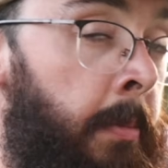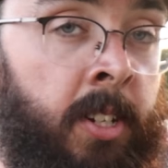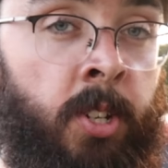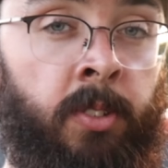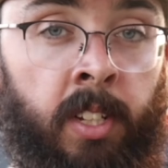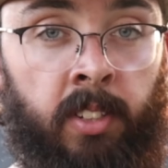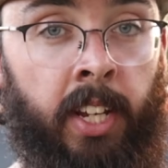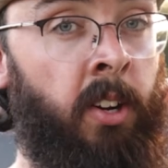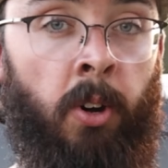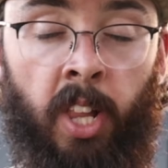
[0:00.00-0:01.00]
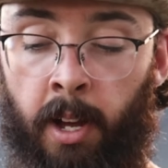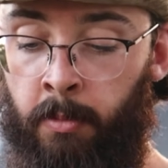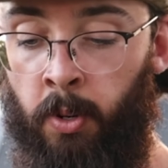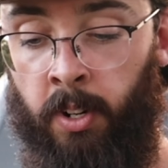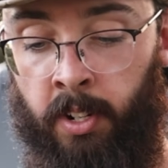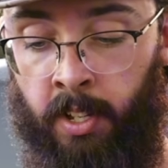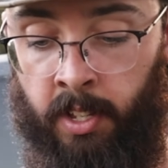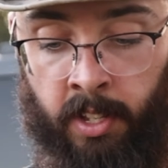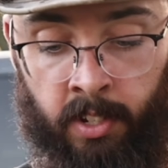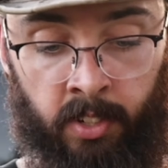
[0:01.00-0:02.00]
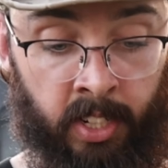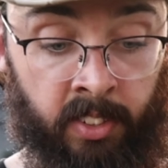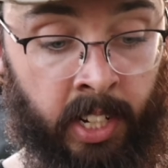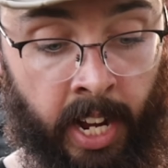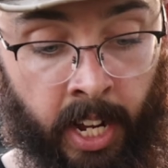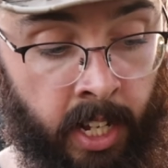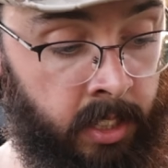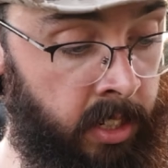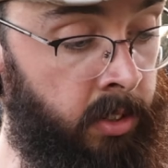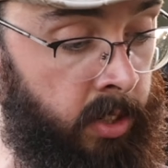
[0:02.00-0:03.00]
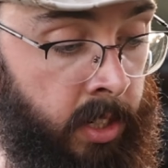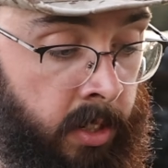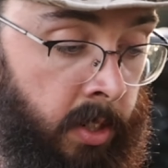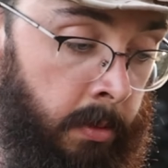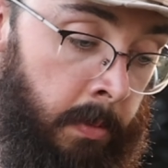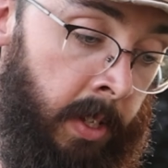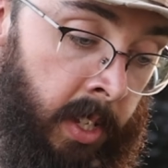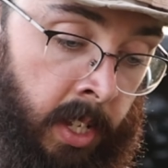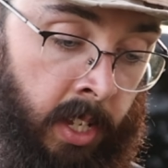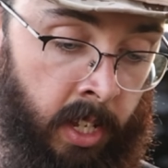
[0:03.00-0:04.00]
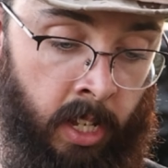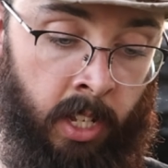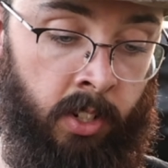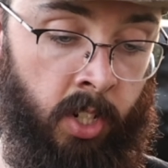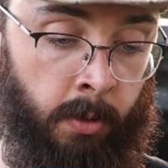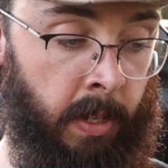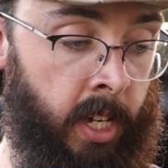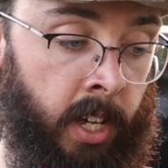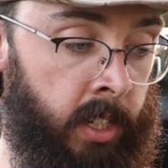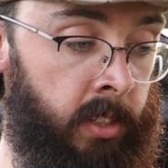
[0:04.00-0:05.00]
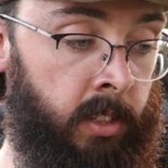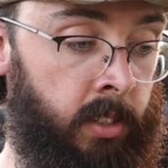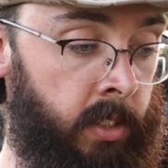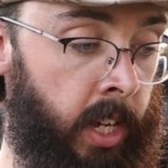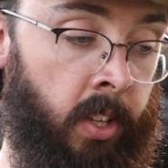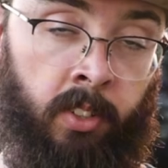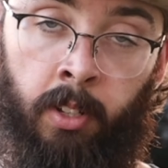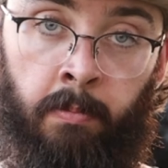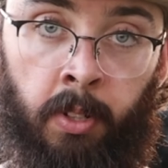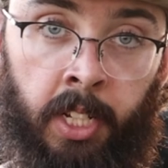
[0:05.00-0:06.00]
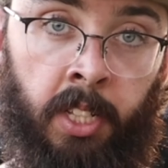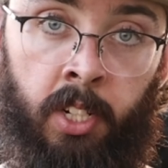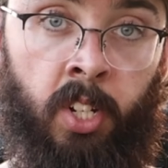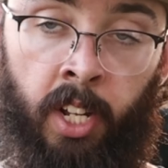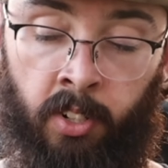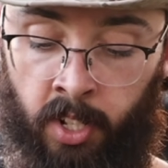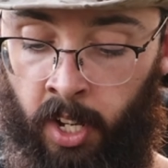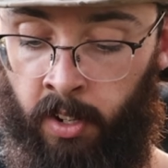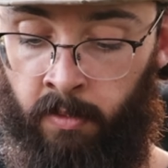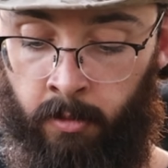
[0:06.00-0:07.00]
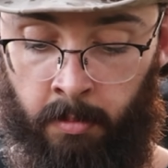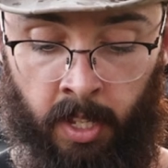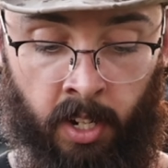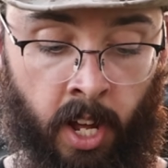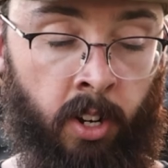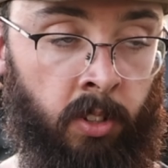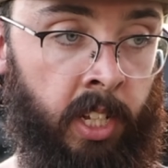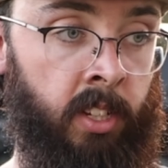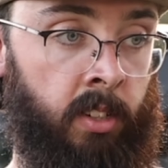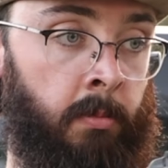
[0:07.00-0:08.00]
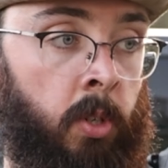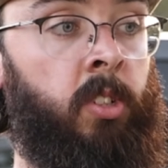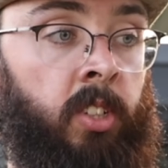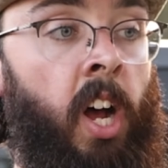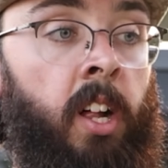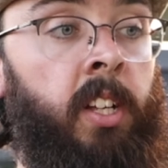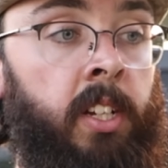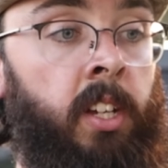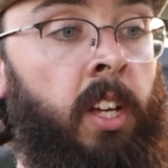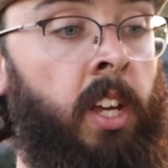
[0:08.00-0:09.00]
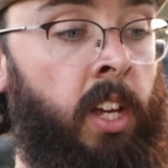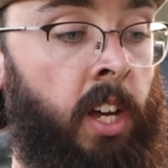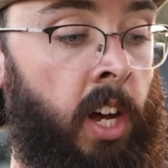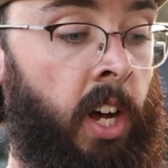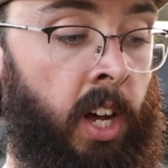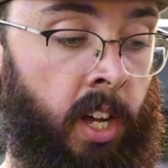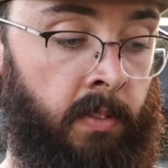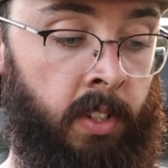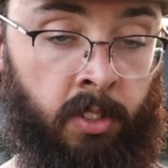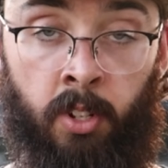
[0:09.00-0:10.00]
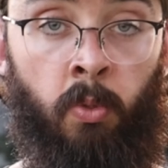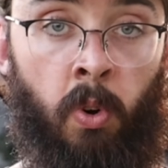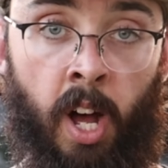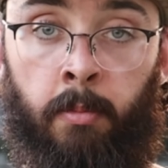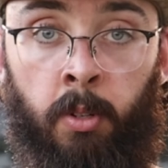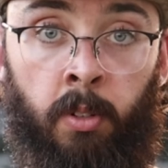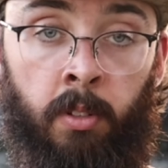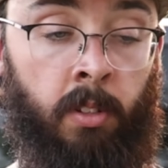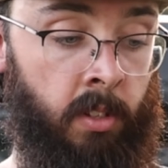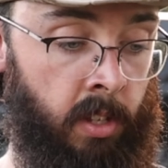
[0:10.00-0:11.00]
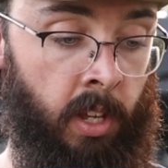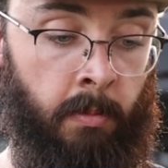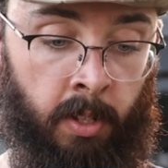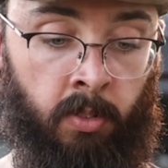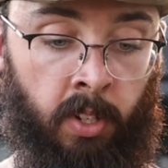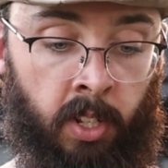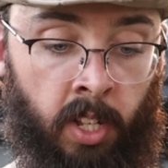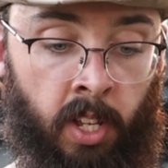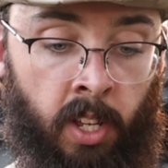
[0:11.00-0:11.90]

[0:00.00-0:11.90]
been shooting this thing a whole lot more since I got this trigger group, just because, like, it's completely changed the gun for me. Not only is it more solid, there's no wobble in between